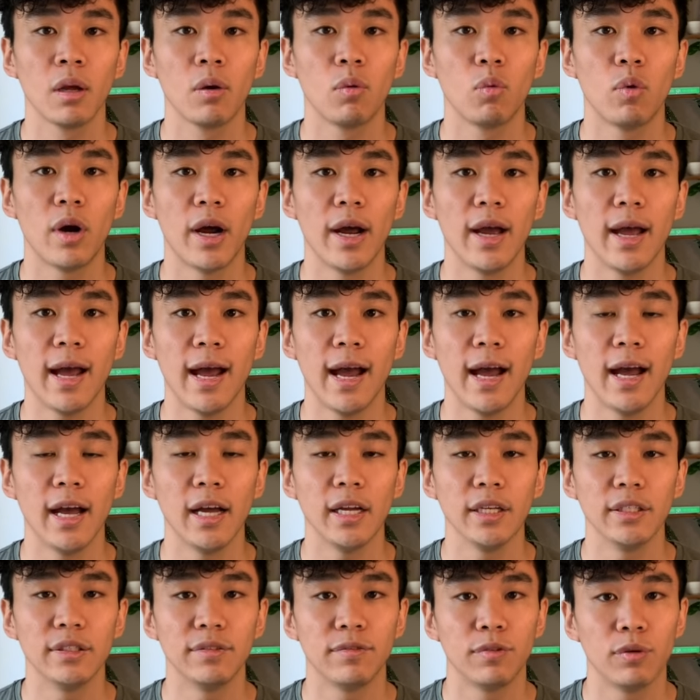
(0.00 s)

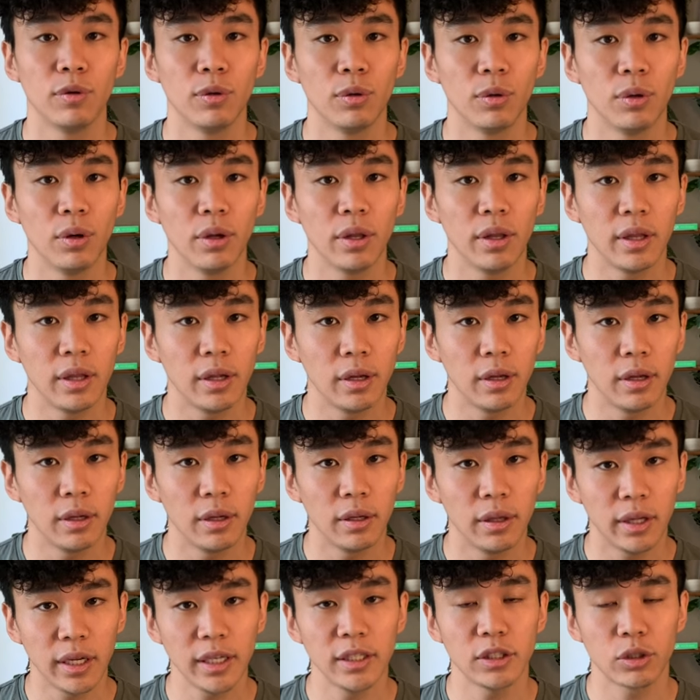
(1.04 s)
Whereas for
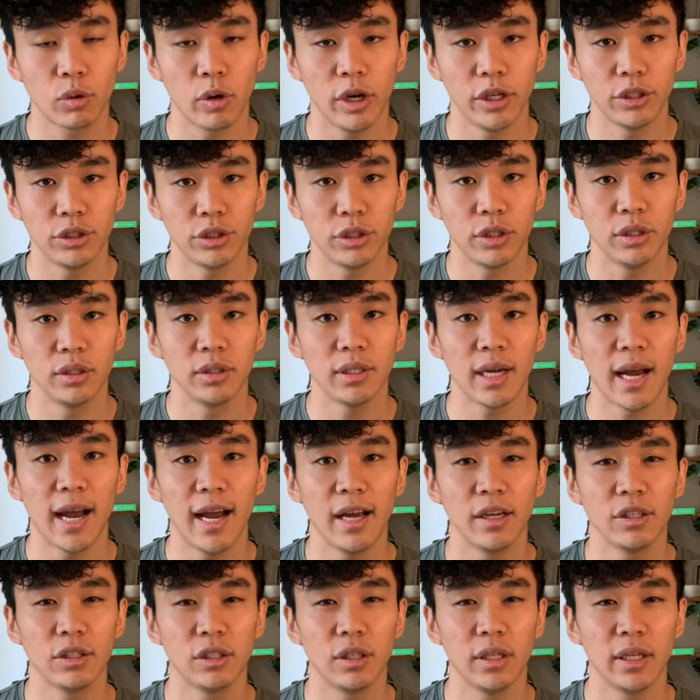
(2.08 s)
these questions,
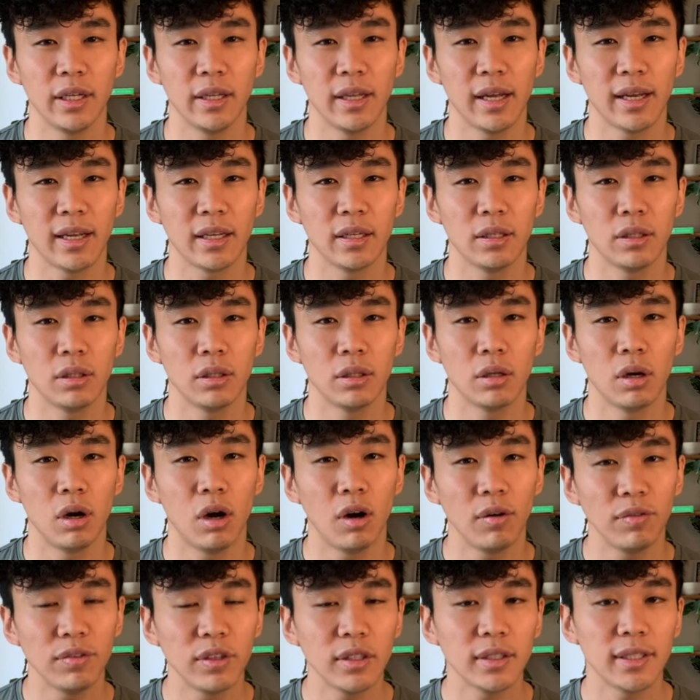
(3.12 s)
actually they can
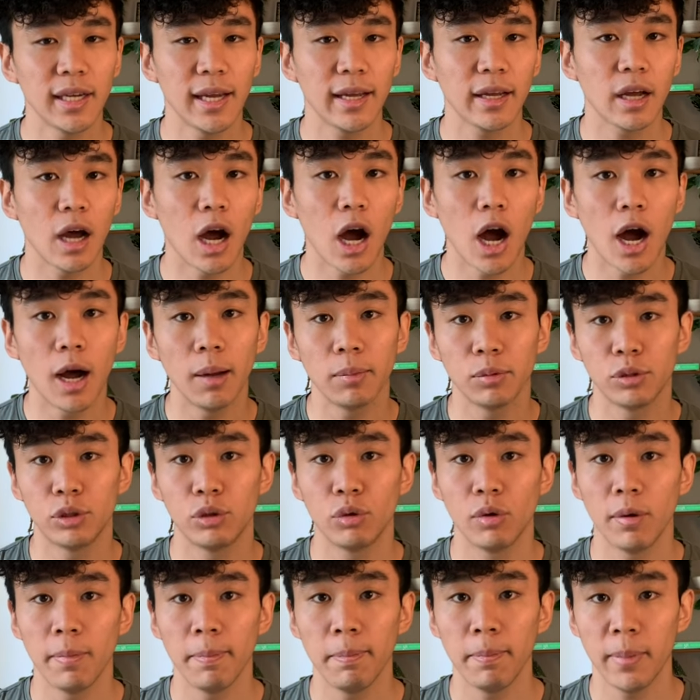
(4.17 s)
often take up
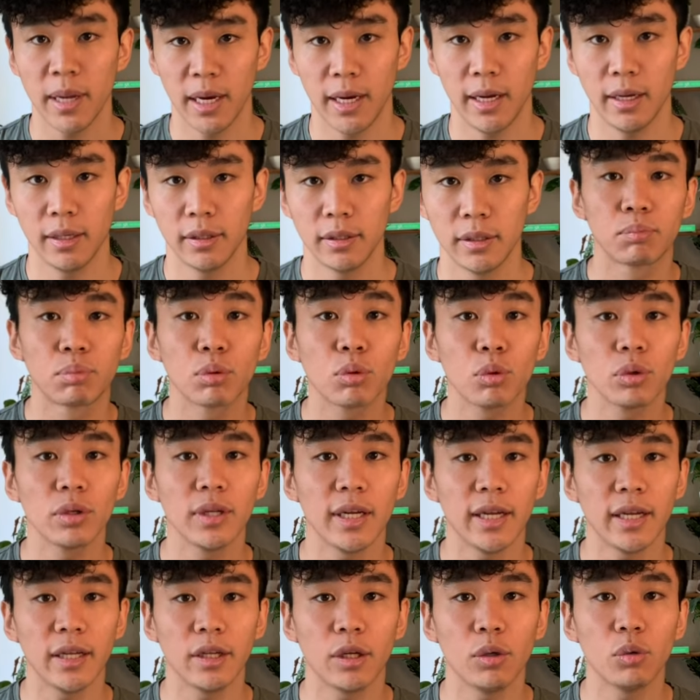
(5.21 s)
to a minute.
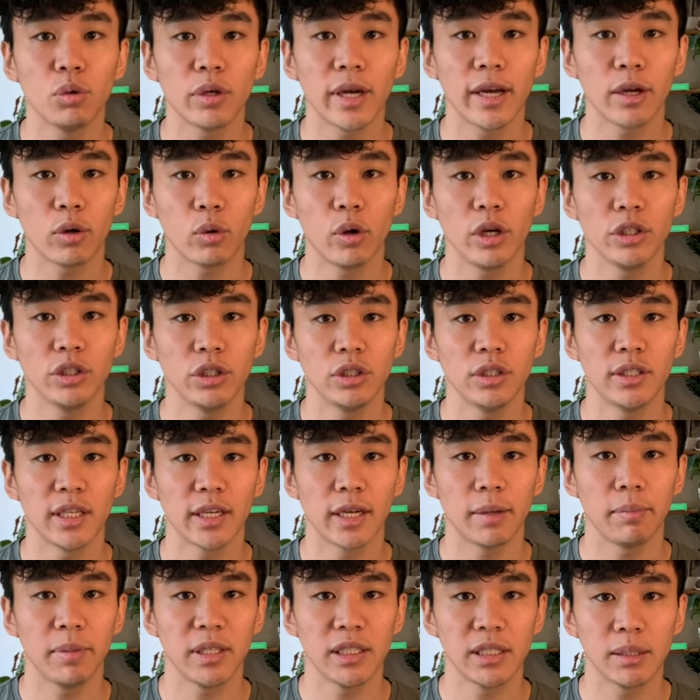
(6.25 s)
Broadly, you will get questions that
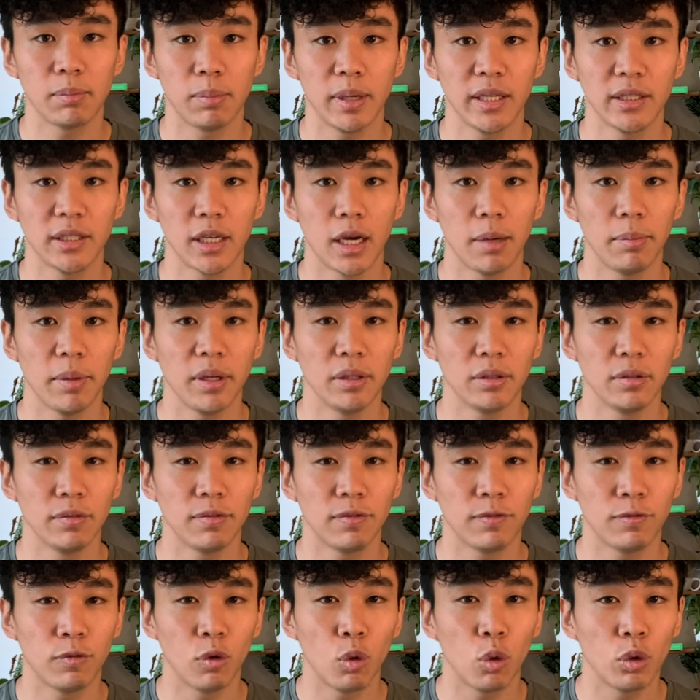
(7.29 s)
can be split up into
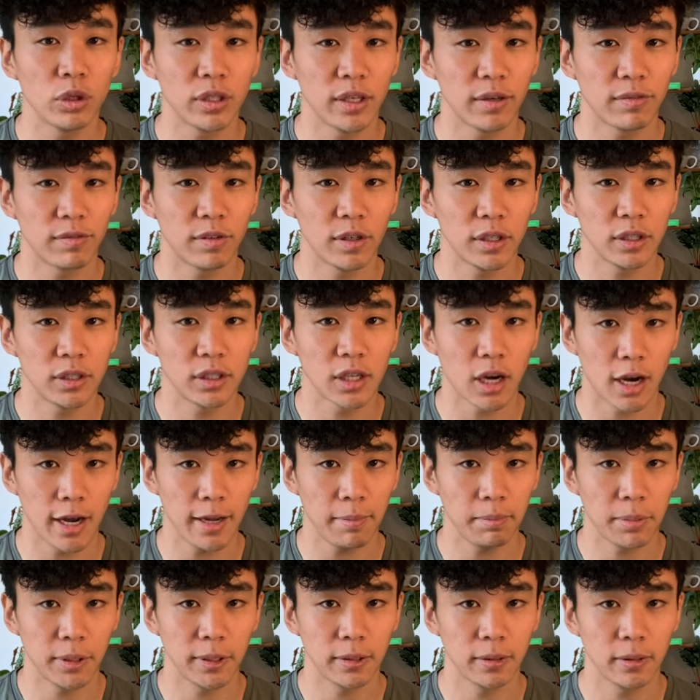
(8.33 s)
4 different
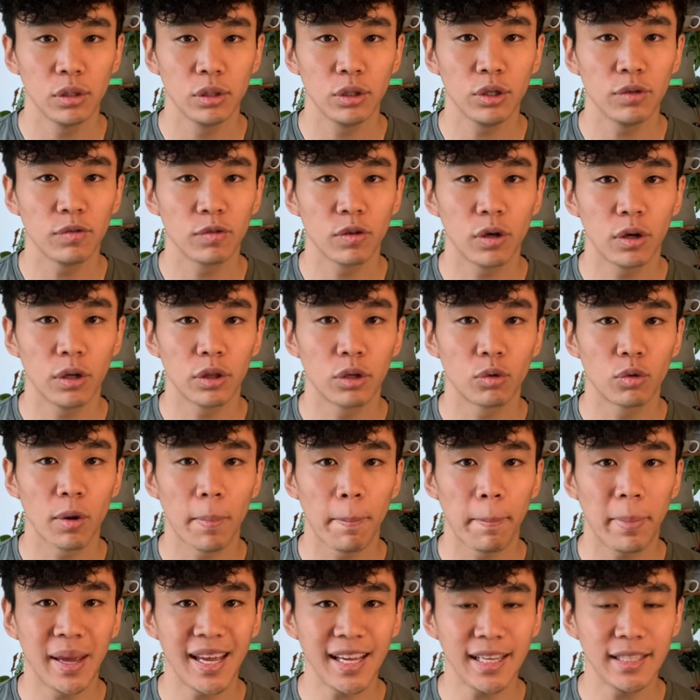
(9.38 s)
types. You've got the
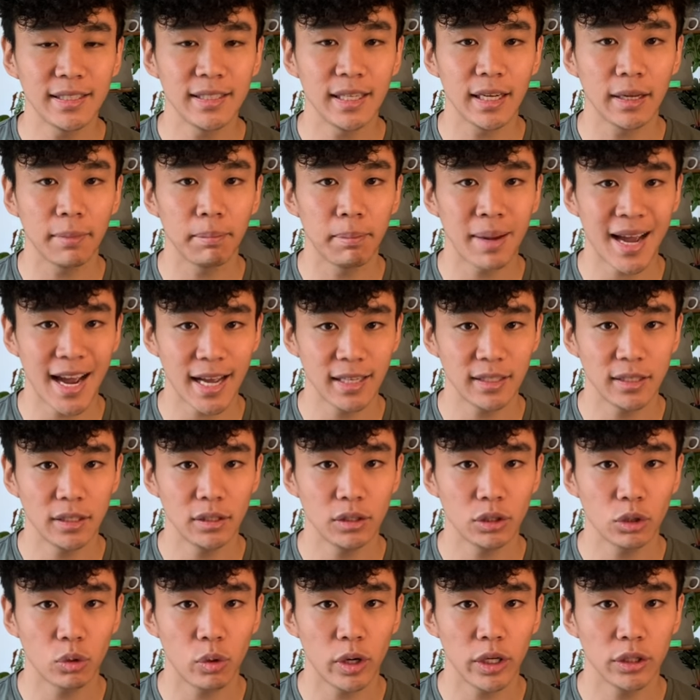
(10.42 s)
repeating
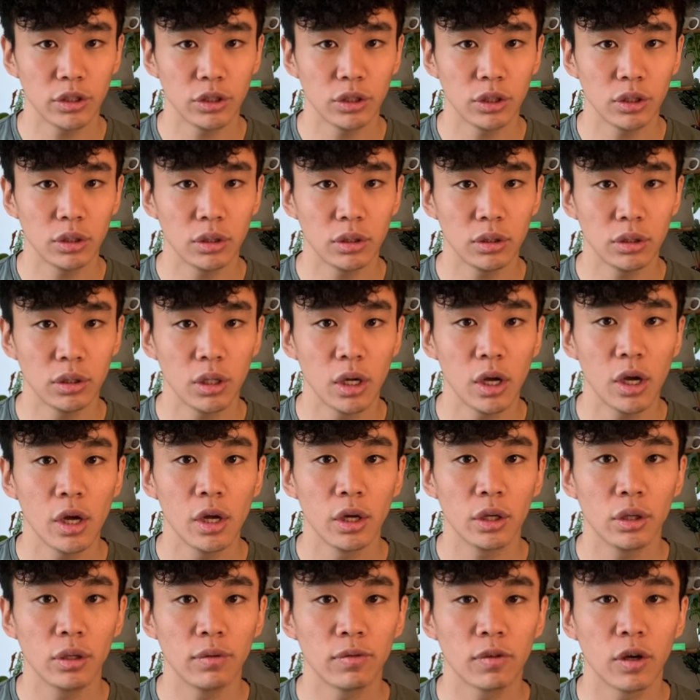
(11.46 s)
patterns questions,
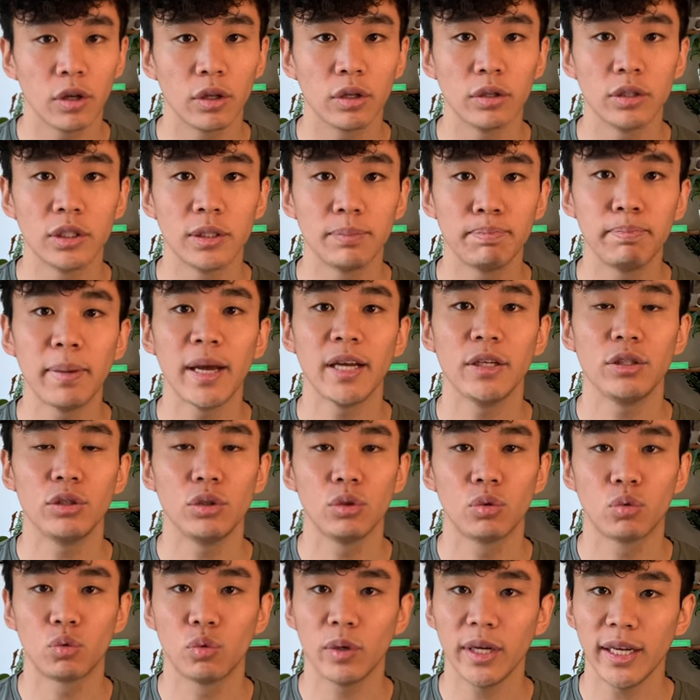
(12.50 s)
you've got the
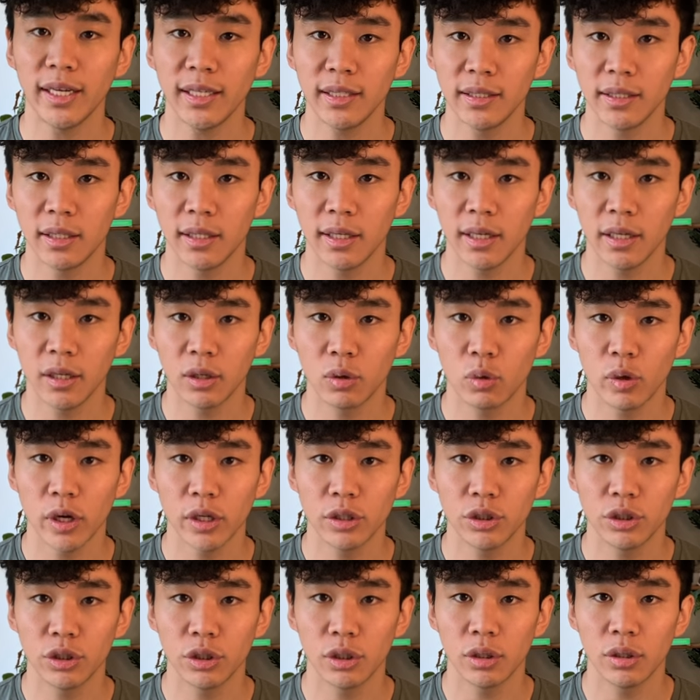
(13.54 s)
spatial reasoning
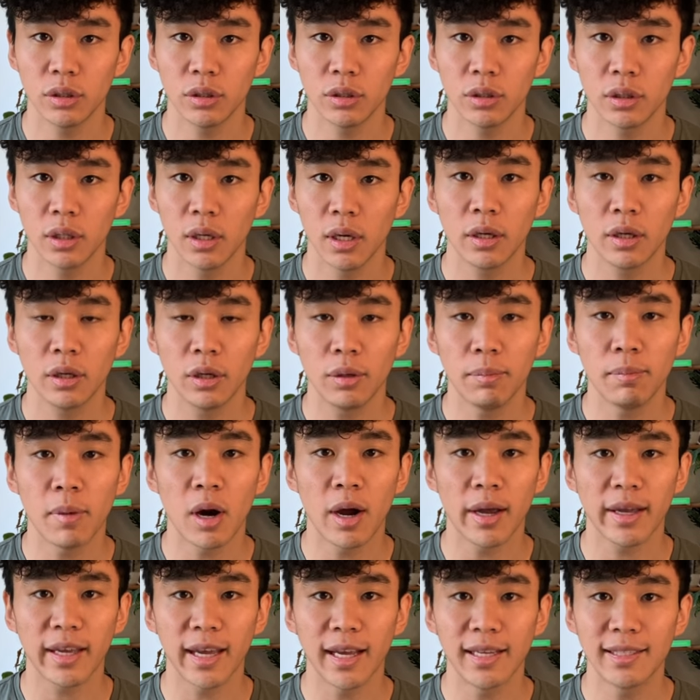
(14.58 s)
questions, you
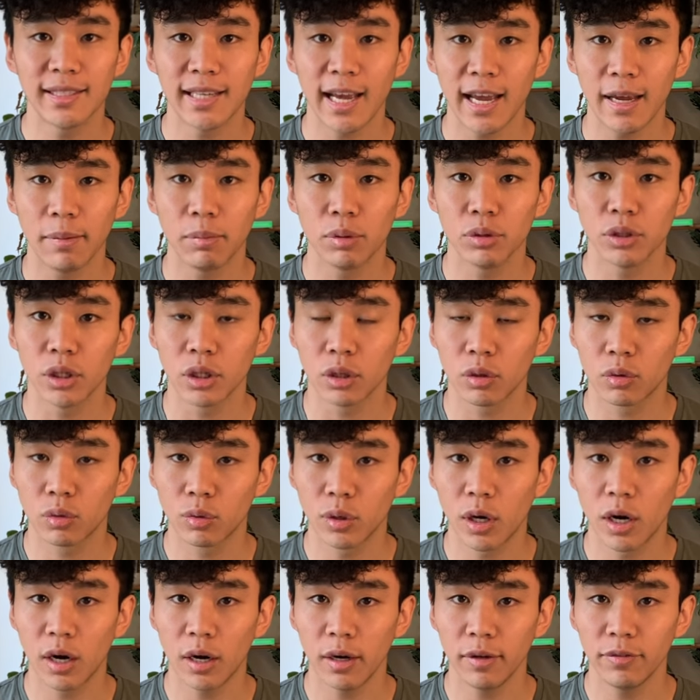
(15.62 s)
might get tables and
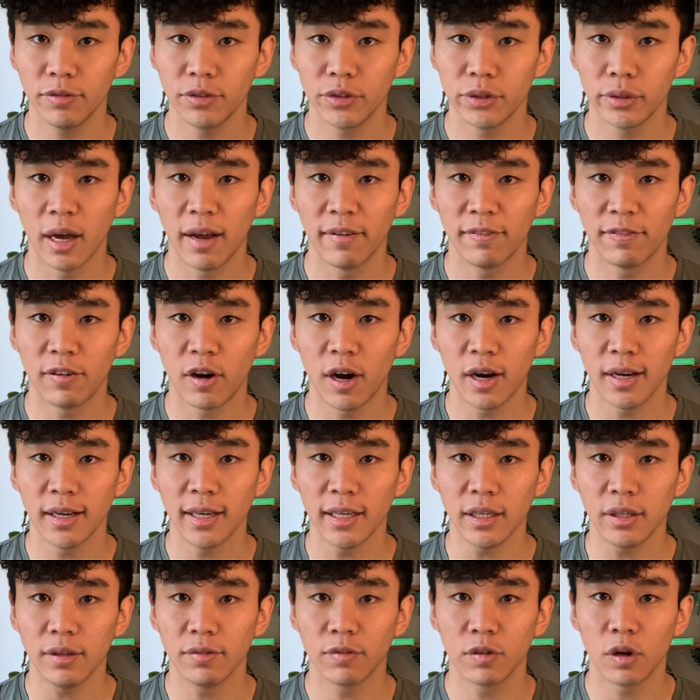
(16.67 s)
graphs, and
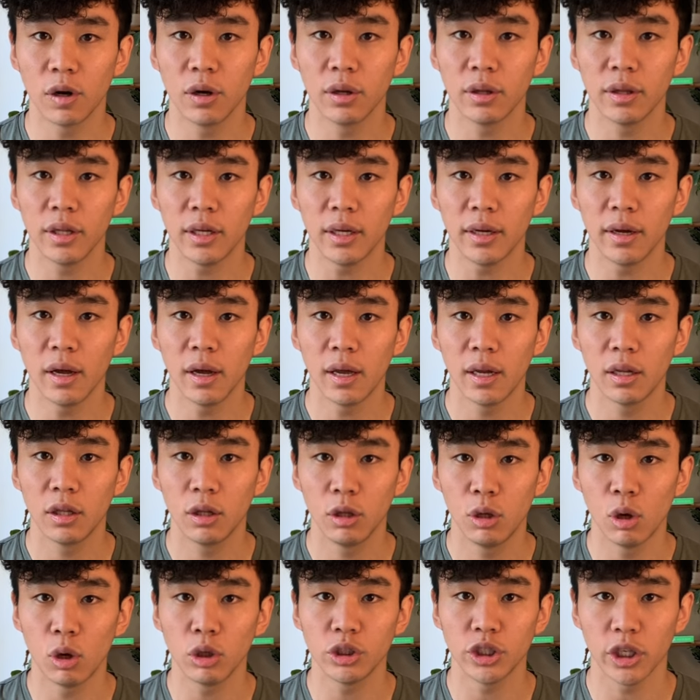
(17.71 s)
finally you've got the
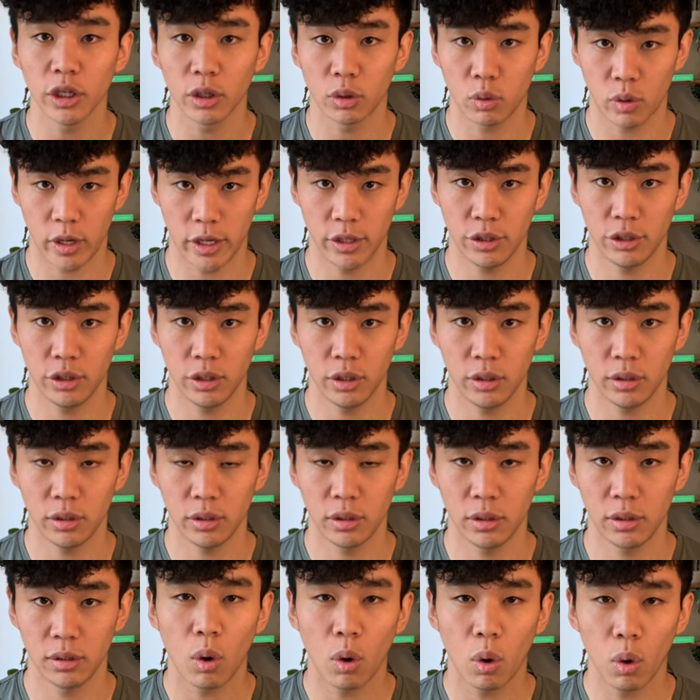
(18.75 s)
logic questions.